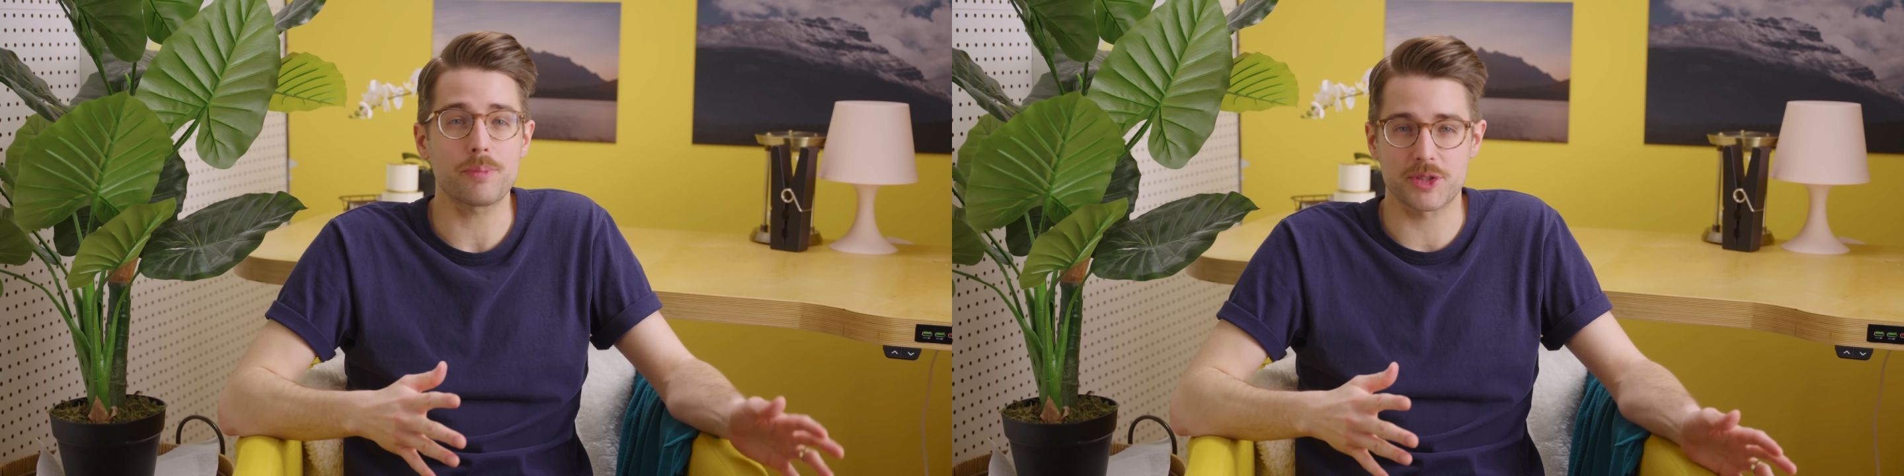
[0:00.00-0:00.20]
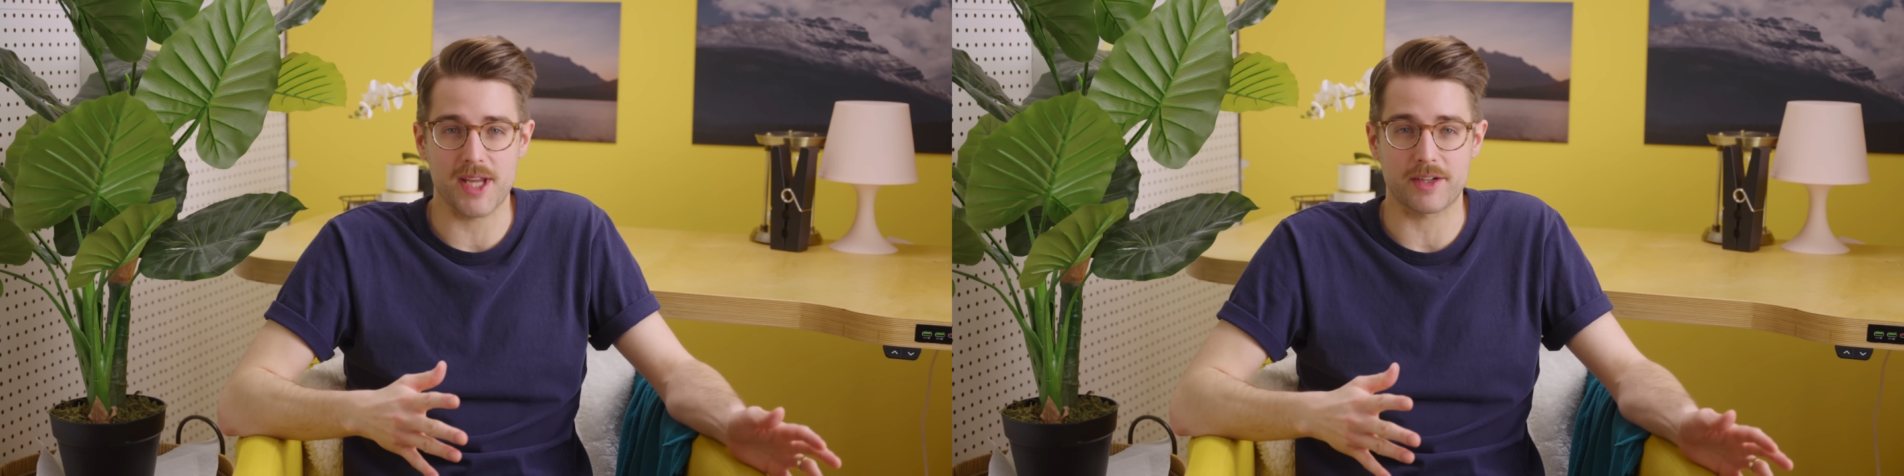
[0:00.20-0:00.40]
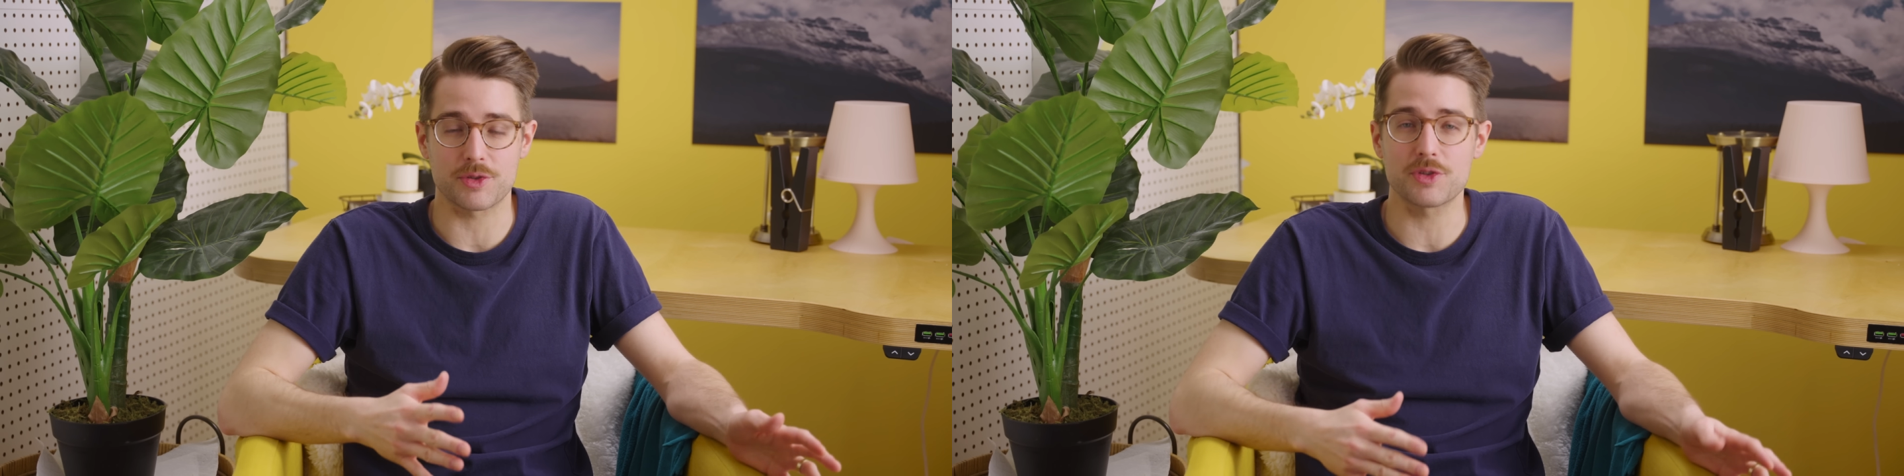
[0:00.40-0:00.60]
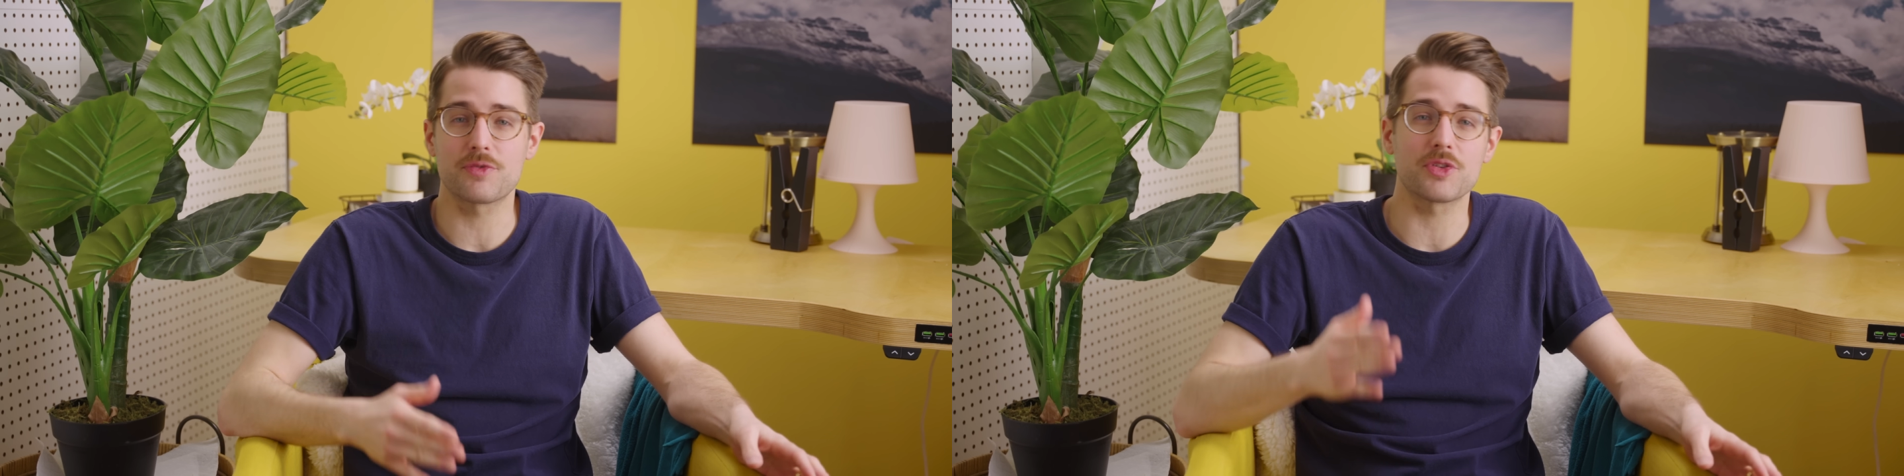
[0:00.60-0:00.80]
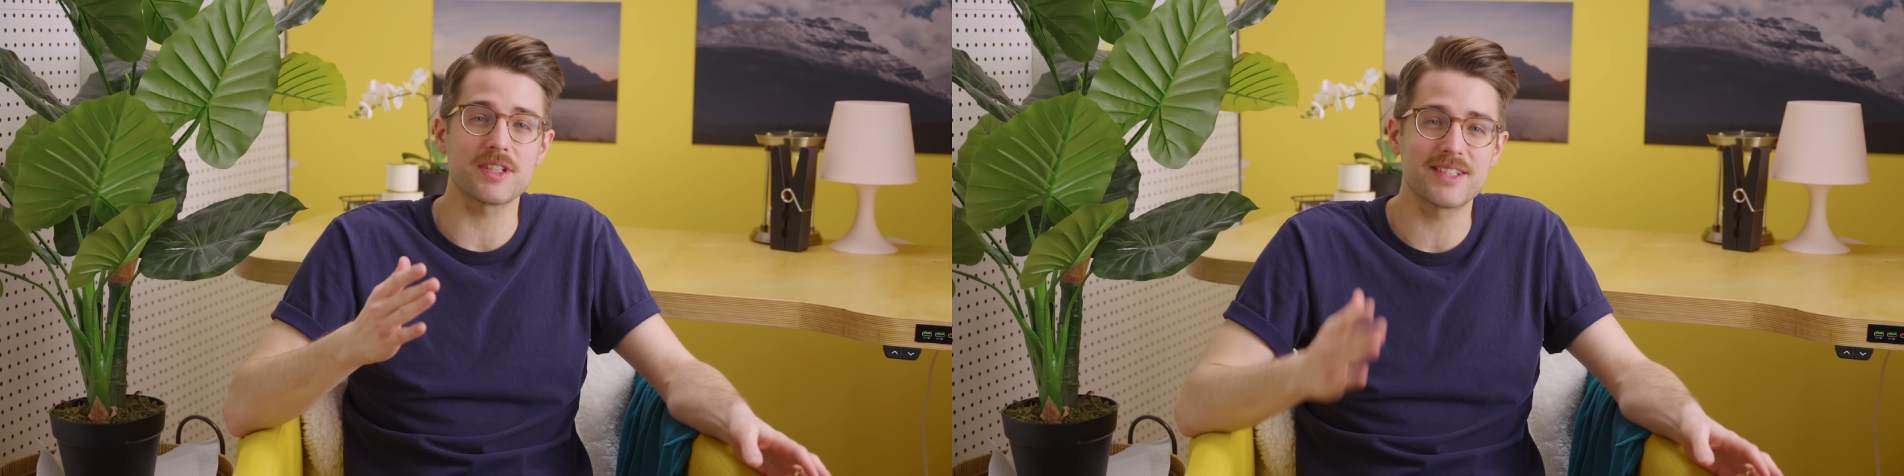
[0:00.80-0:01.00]
protectors
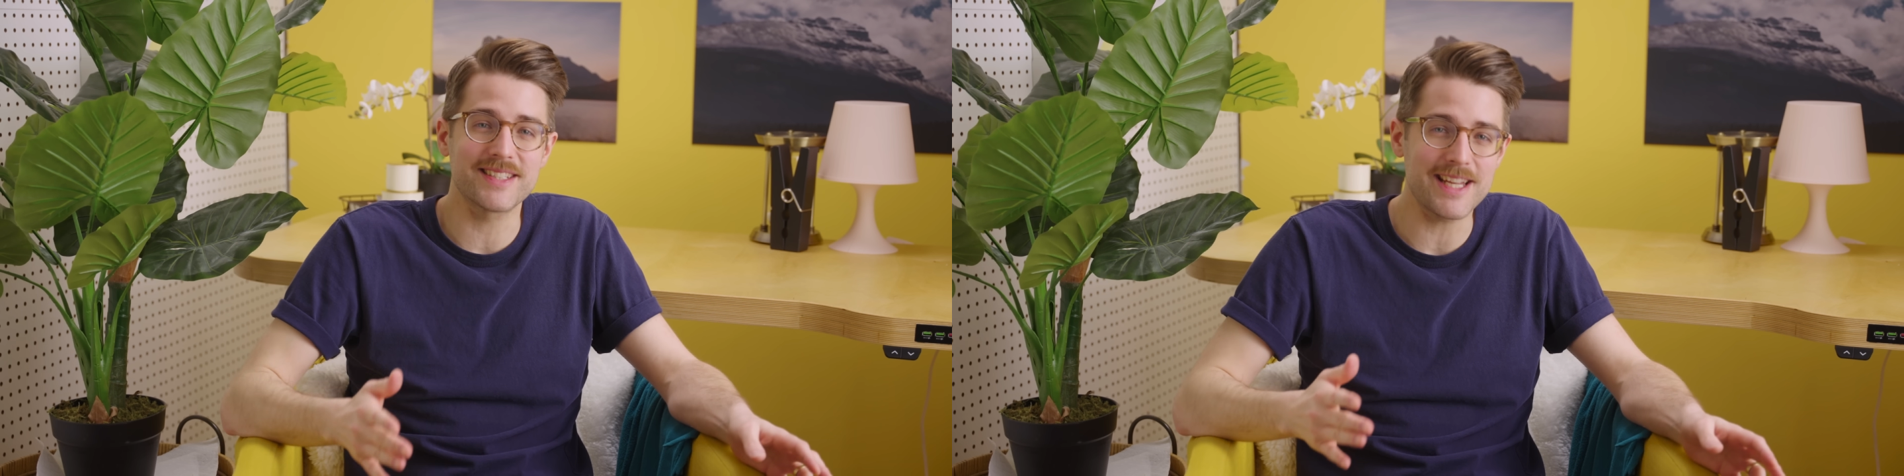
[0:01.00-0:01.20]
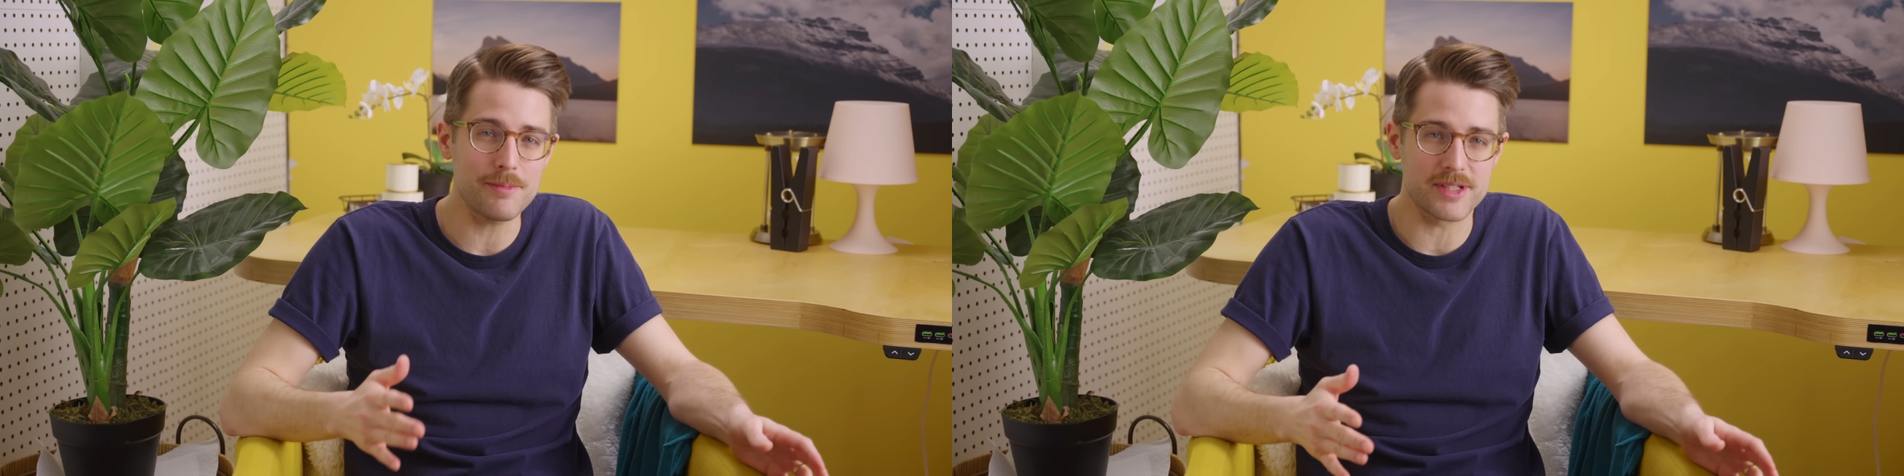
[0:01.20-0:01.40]
for the Steam